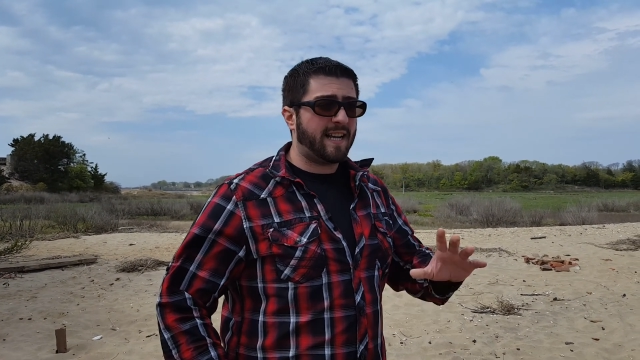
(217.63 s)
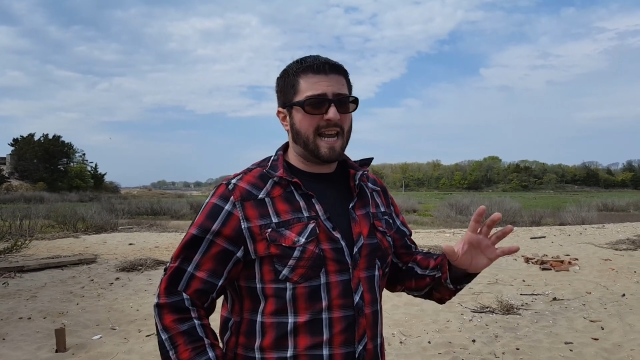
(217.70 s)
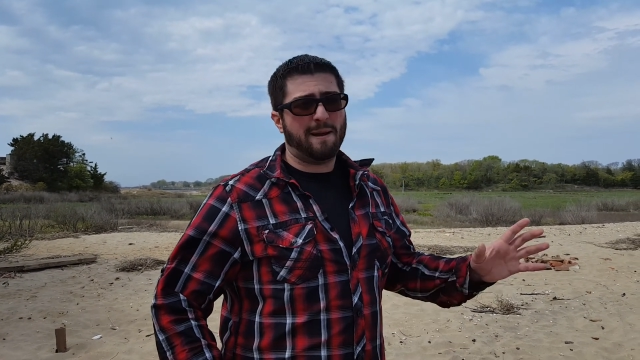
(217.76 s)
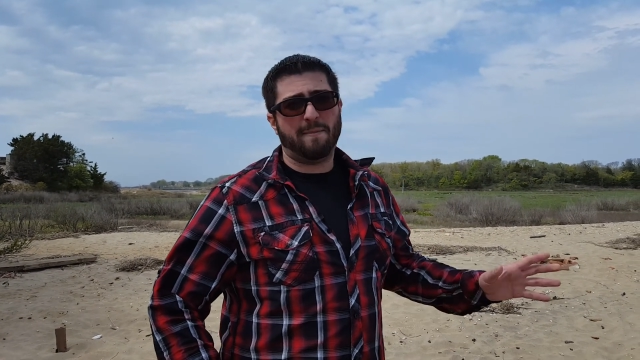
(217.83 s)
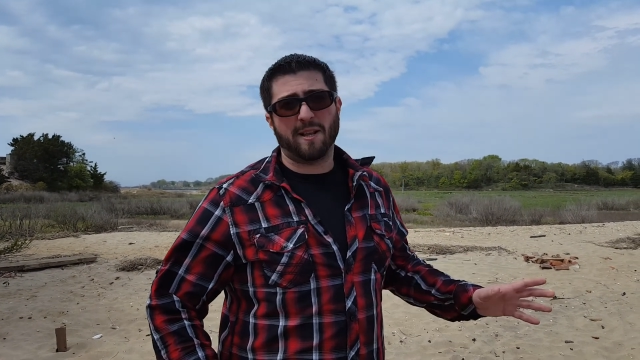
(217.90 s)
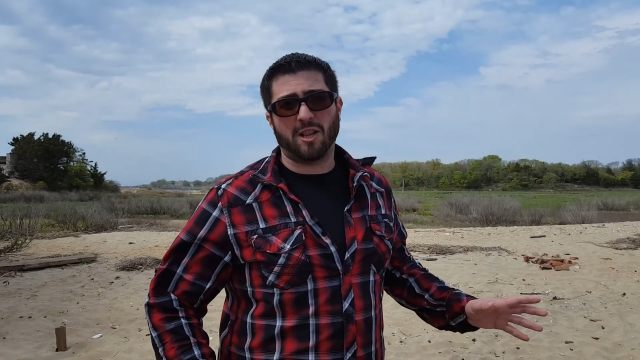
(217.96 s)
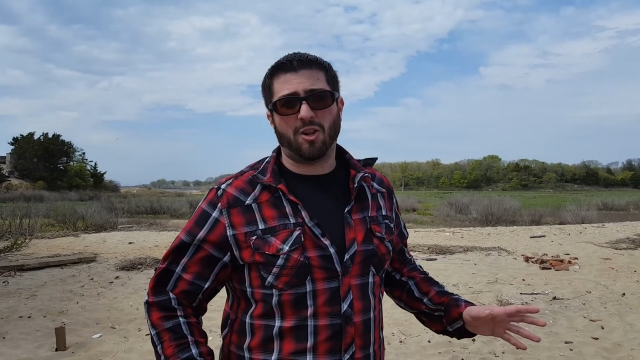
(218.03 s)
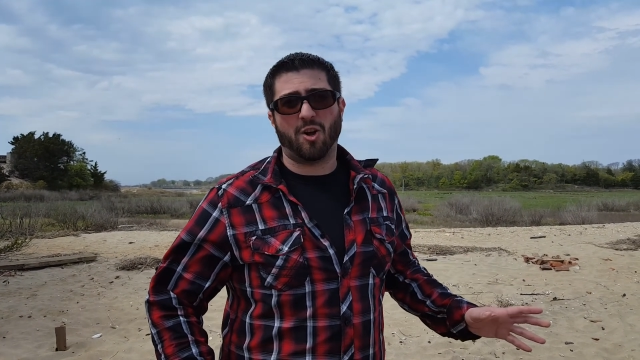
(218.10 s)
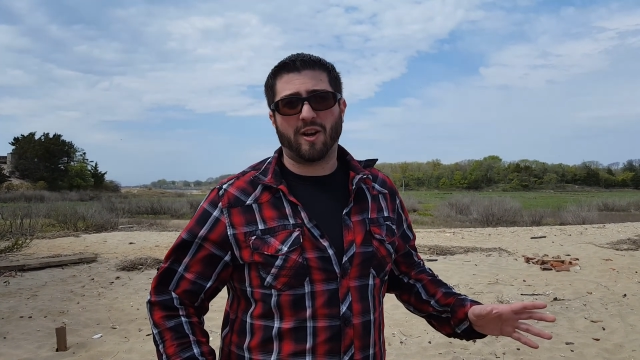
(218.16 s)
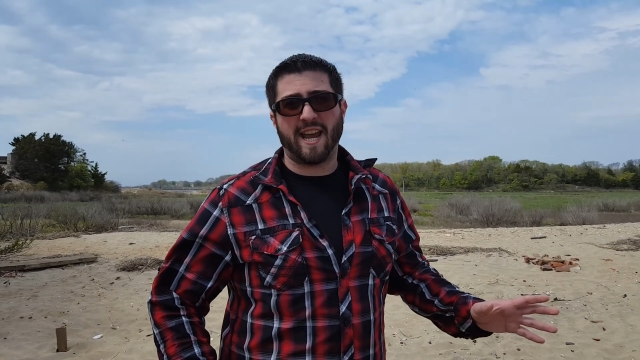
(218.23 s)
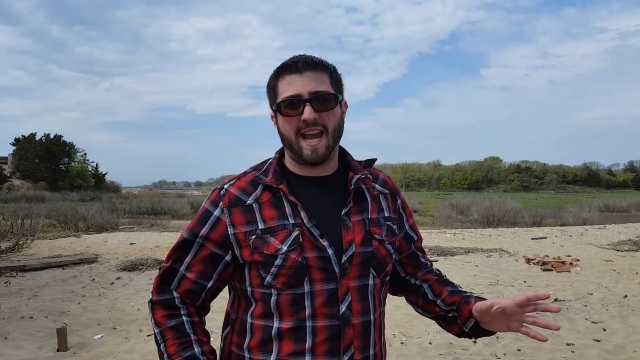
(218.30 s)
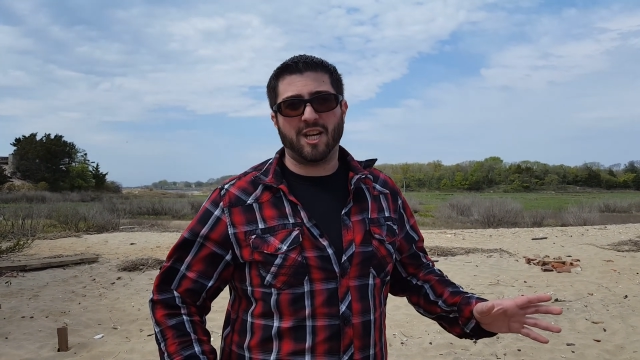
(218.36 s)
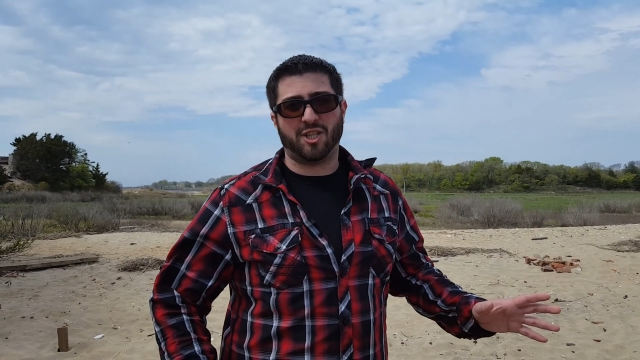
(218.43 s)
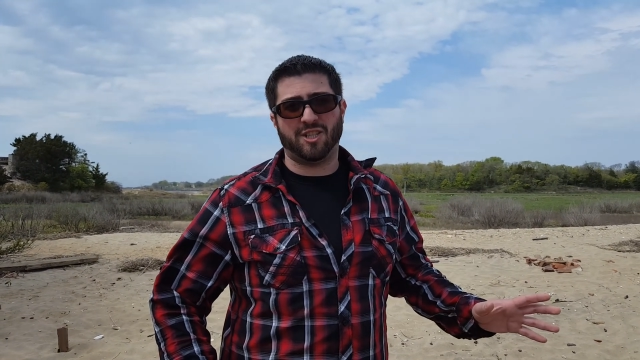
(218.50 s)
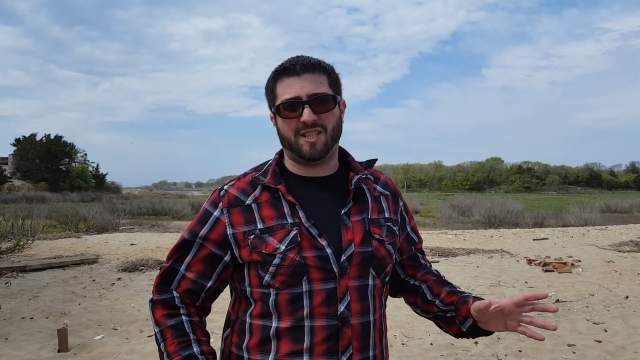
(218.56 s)
keeping the
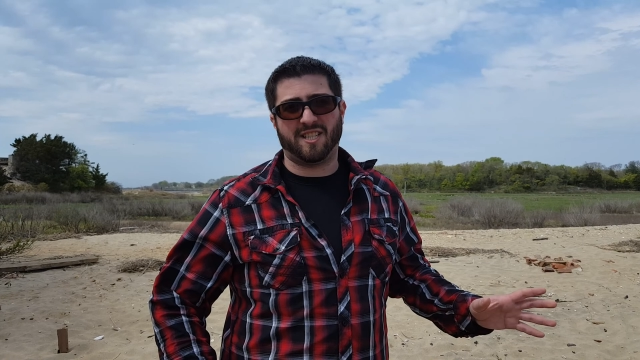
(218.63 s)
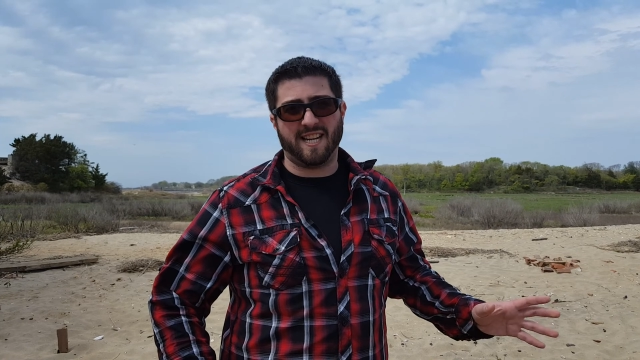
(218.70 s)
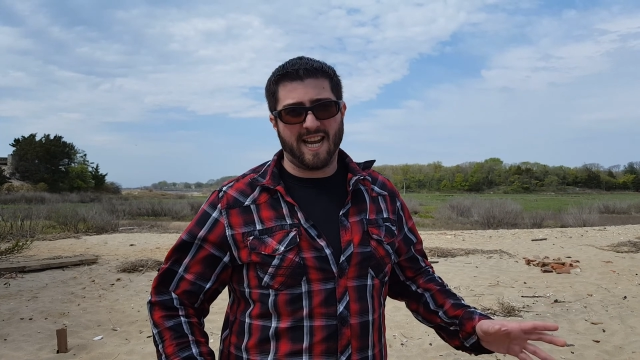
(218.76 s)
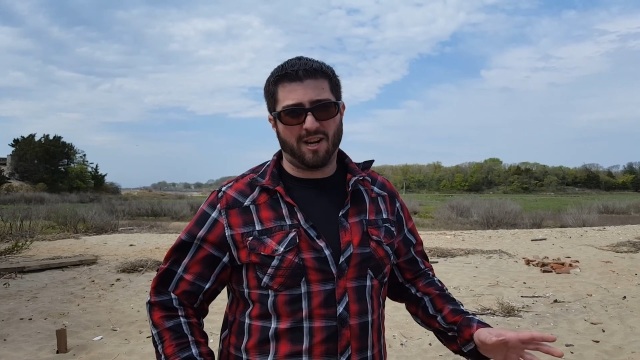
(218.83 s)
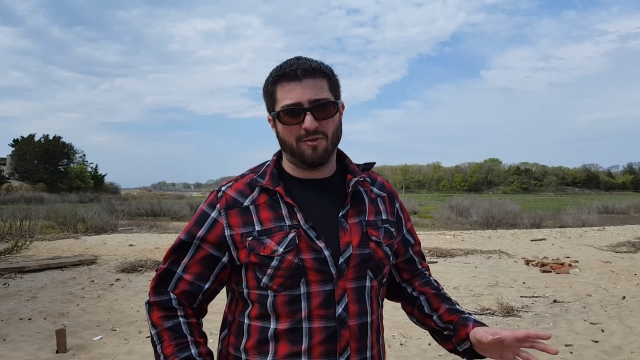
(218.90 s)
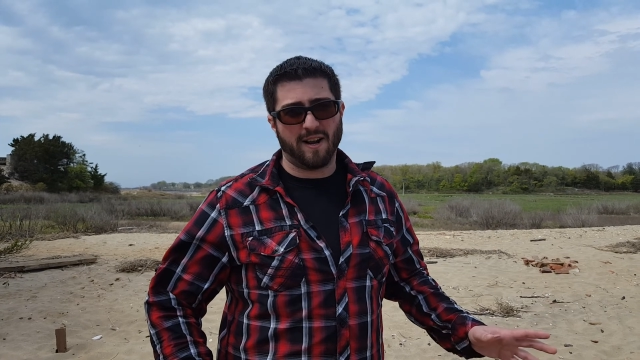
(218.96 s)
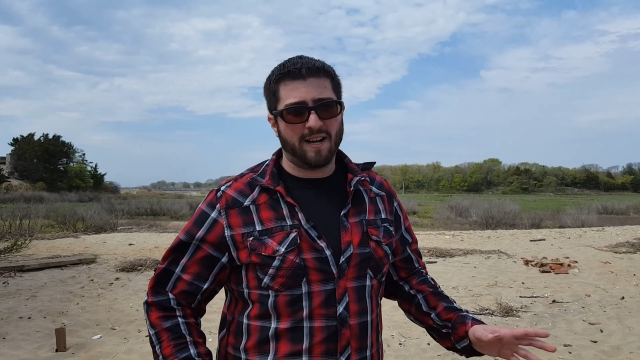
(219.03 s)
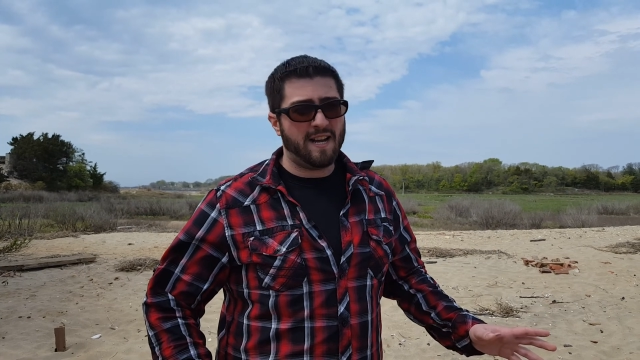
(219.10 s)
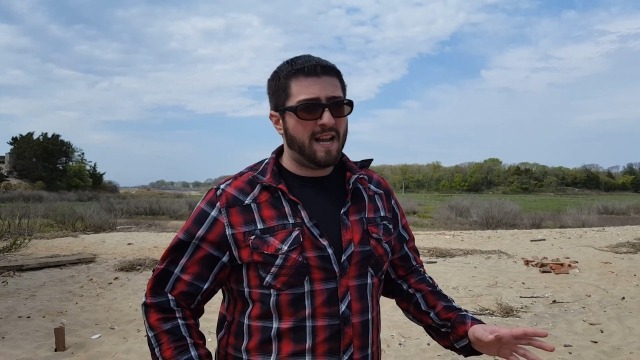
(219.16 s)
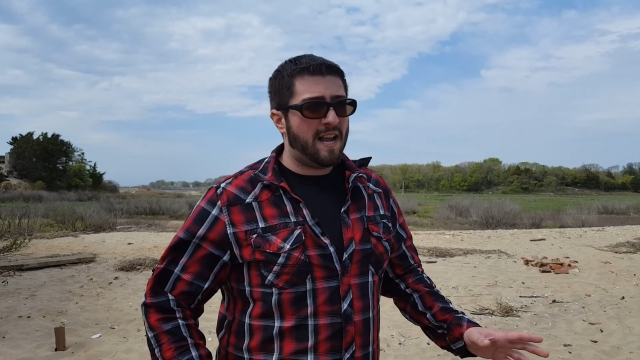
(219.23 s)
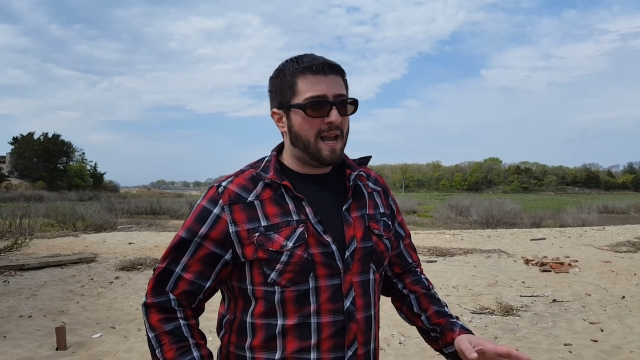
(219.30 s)
location secret.